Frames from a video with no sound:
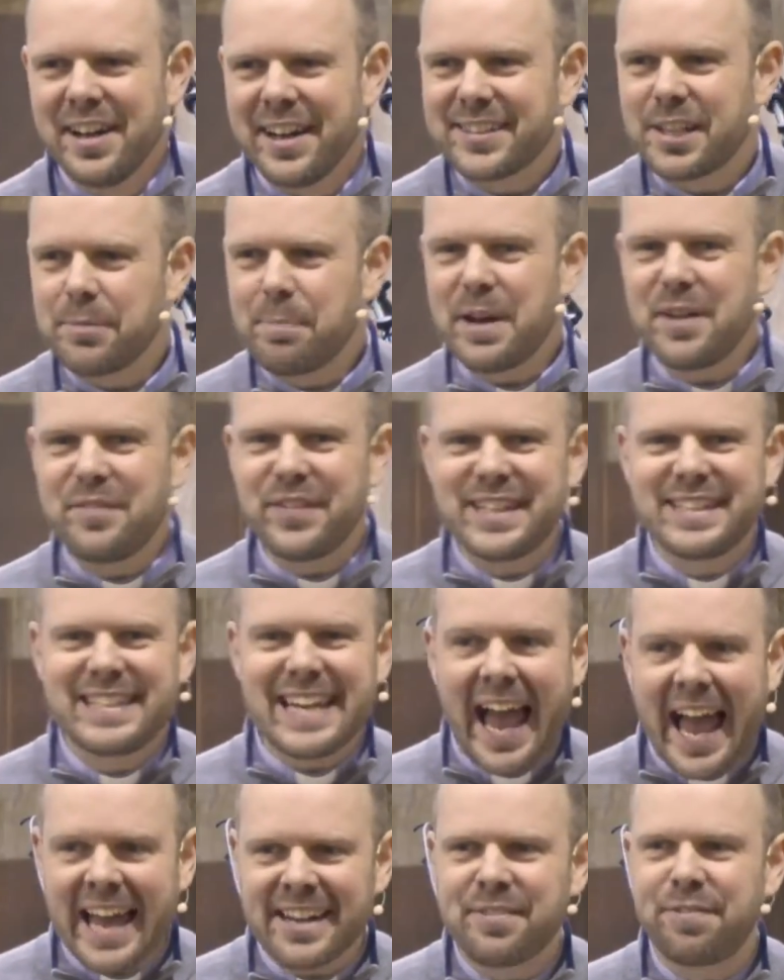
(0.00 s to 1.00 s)
That's a bit of a
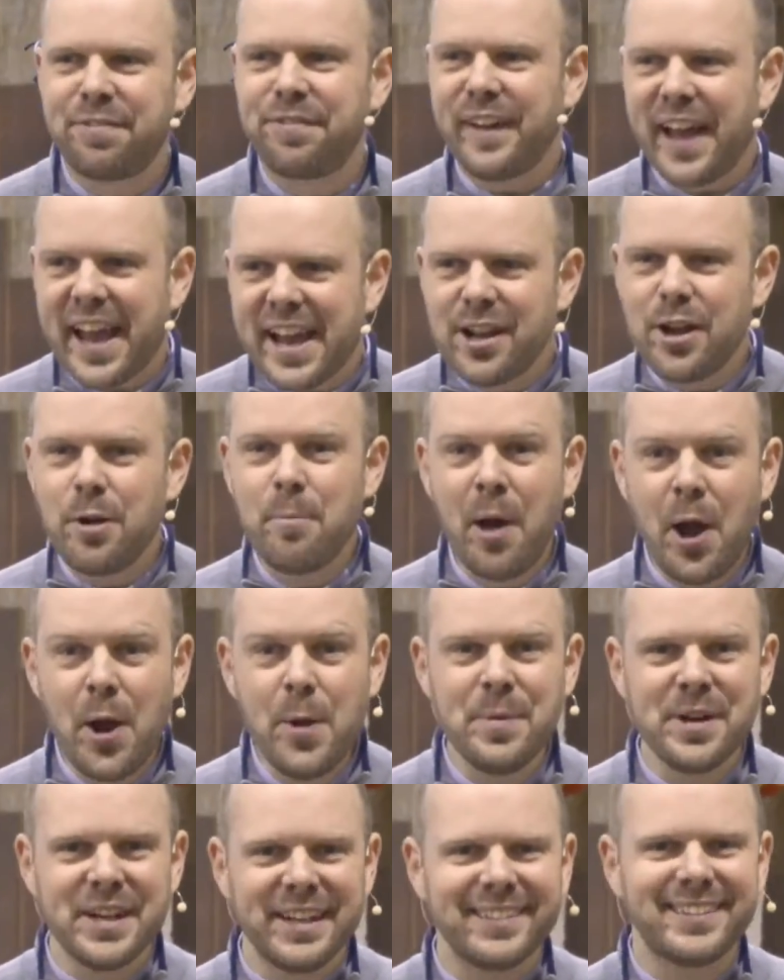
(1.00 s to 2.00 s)
dad fail
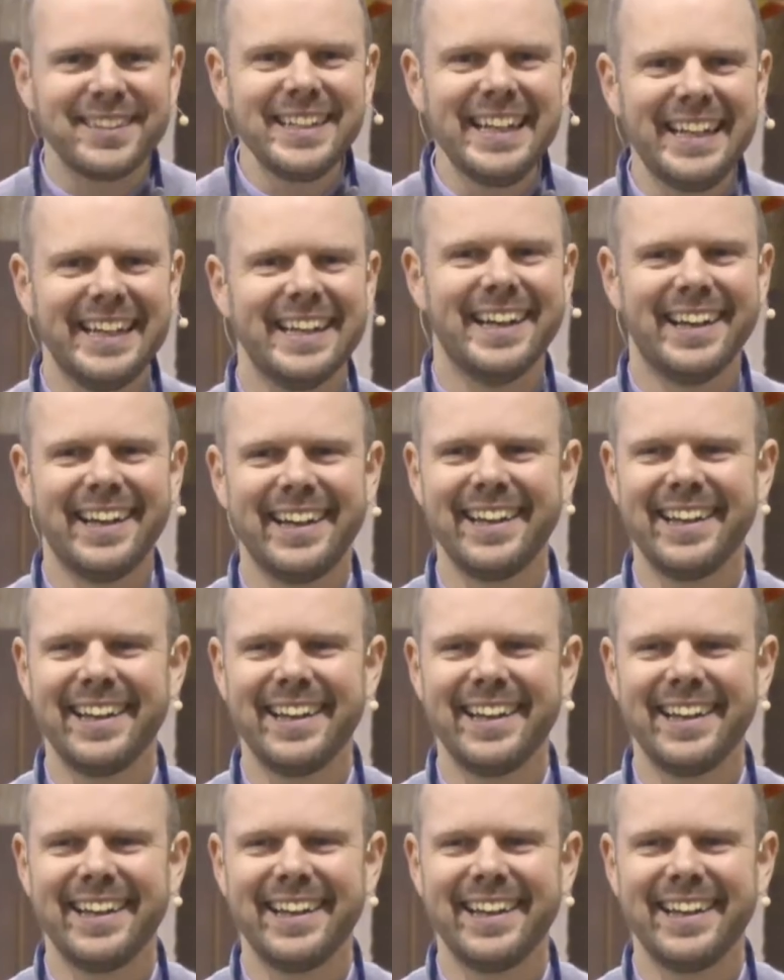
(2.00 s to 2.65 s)
moment, isn't it?